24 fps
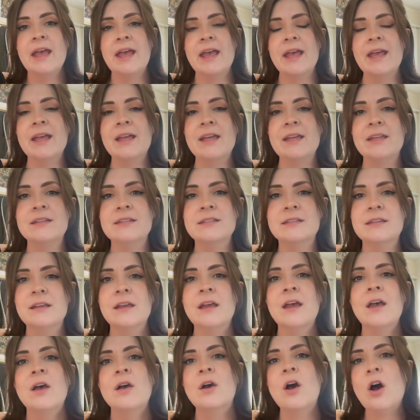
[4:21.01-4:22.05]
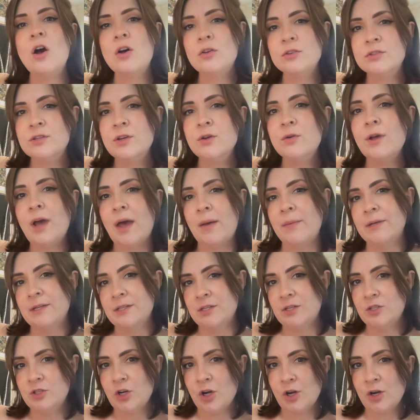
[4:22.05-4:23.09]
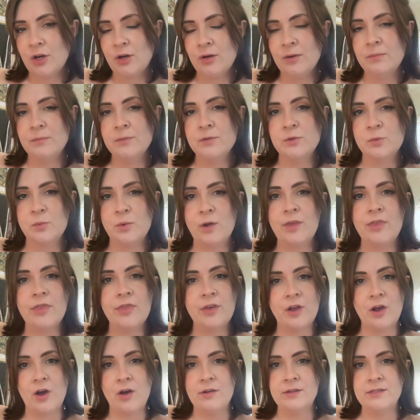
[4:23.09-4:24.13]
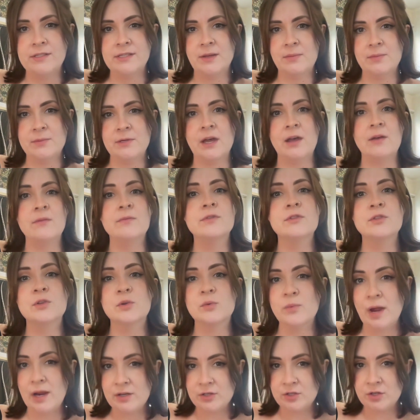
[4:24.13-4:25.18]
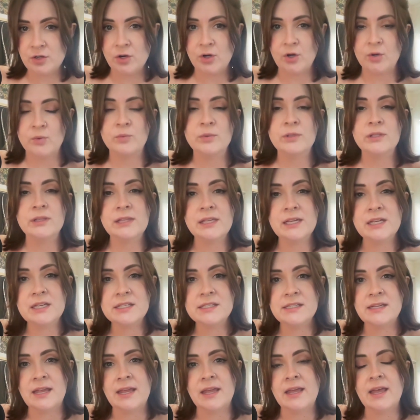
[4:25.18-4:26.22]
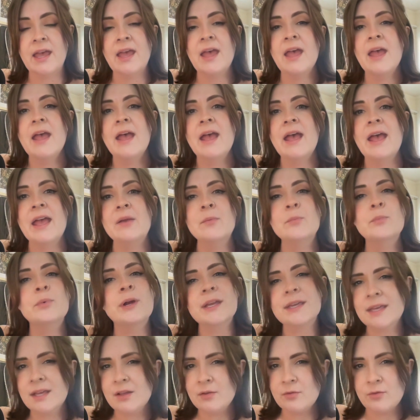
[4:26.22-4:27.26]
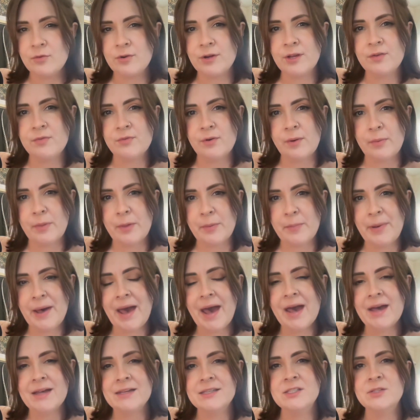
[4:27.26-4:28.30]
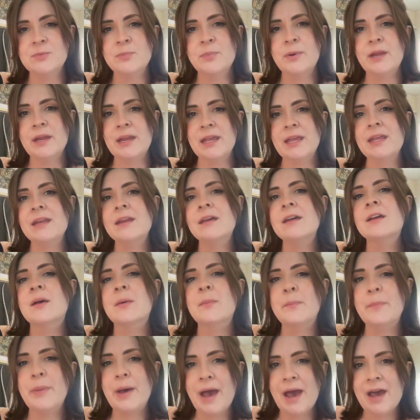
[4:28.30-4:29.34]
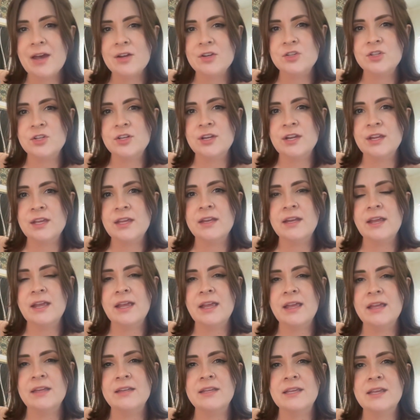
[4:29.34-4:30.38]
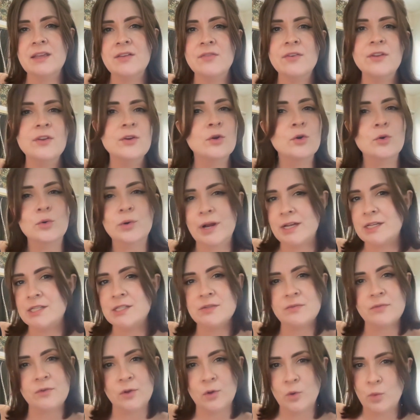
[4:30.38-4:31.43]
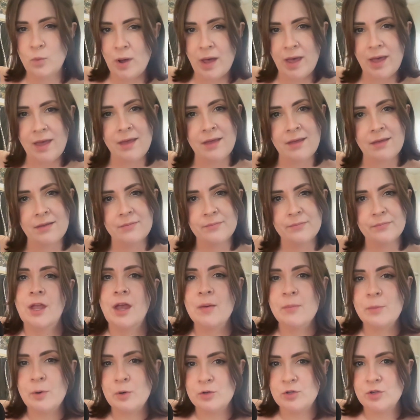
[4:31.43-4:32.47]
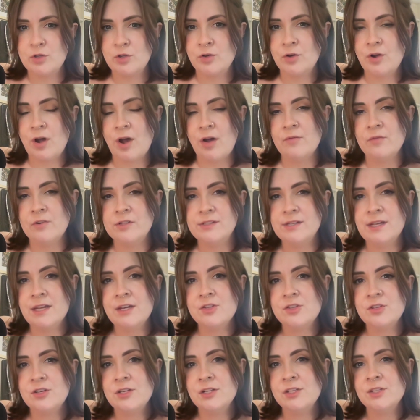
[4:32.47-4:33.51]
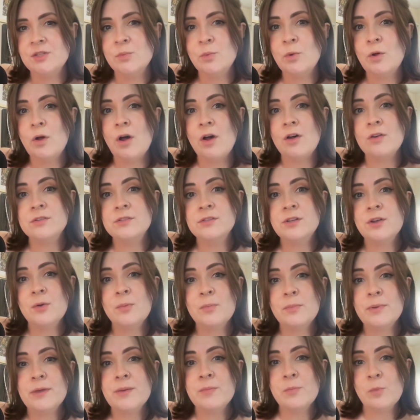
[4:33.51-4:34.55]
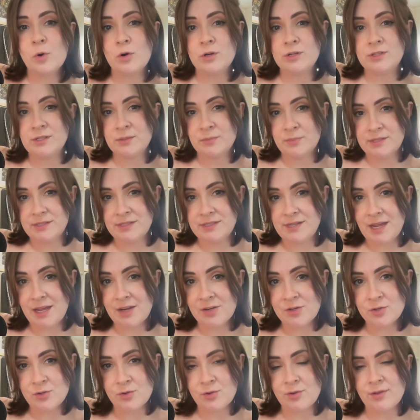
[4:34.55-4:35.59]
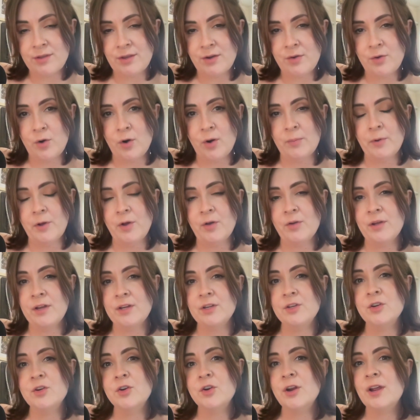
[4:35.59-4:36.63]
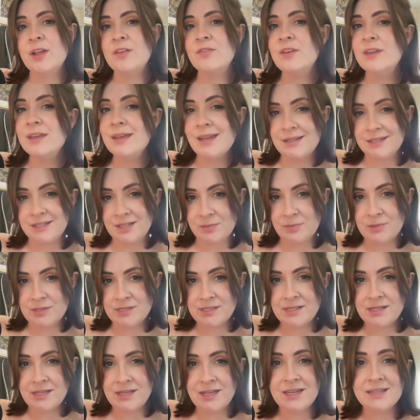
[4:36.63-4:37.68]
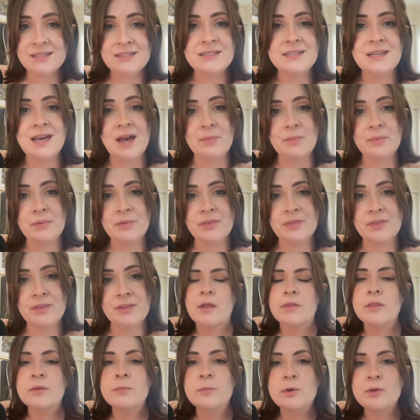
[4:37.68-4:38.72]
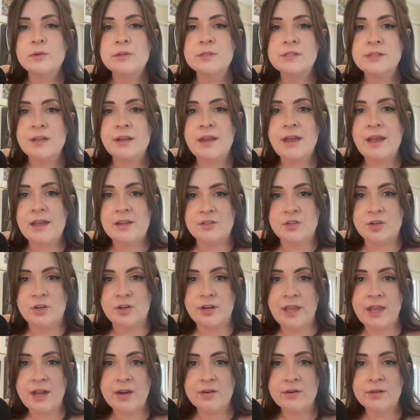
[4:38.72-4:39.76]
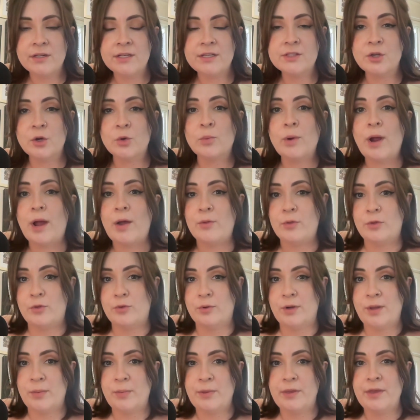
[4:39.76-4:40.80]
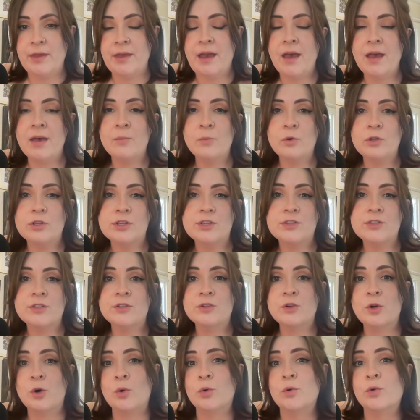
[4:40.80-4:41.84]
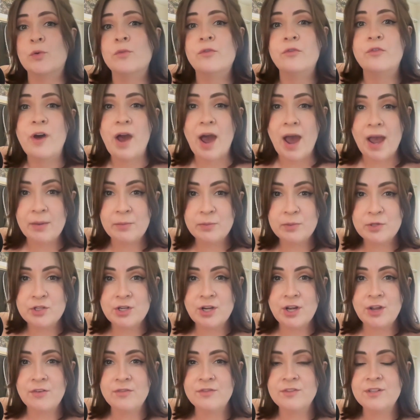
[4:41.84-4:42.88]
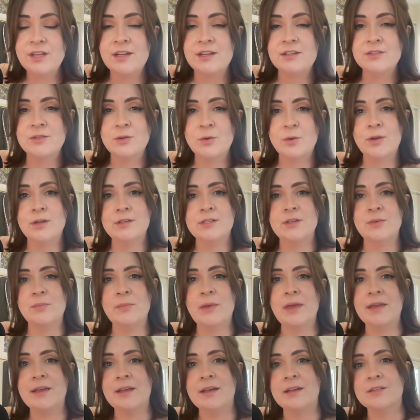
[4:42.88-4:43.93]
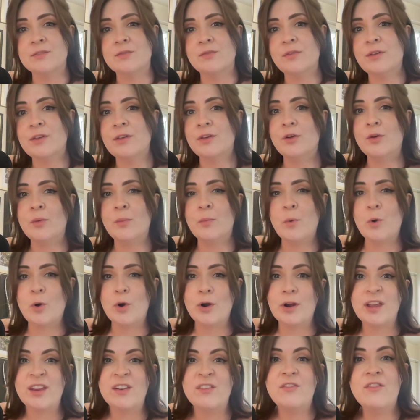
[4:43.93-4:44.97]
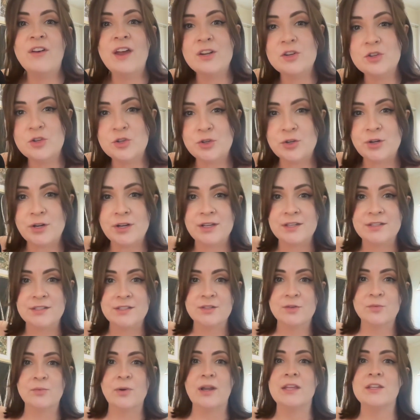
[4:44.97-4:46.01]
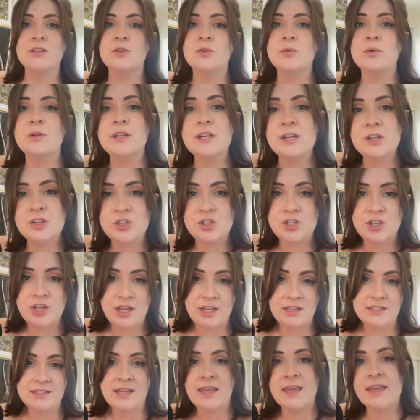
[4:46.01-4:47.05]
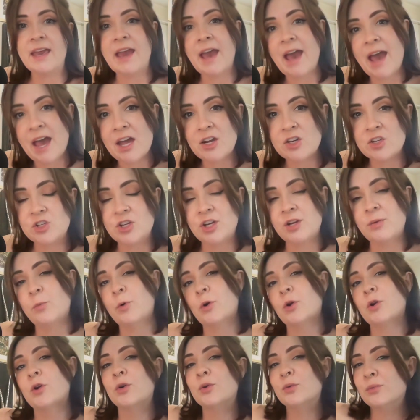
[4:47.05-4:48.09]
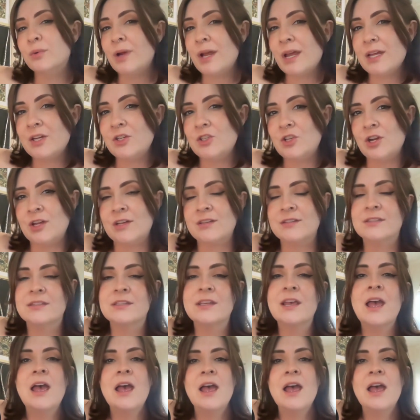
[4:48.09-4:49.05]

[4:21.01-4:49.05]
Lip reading: And also coming to terms with the concept of surrender, releasing, and breaking free from the past, but in a compassionate and even graceful way. Emotional conversations will also be more substantial than normal, and you're craving intimacy and depth. The moon is going to enter Aries around 3 p.m., which is a total vibe shift. It is going to make us feel more adventurous, ready to initiate, take action, more courageous.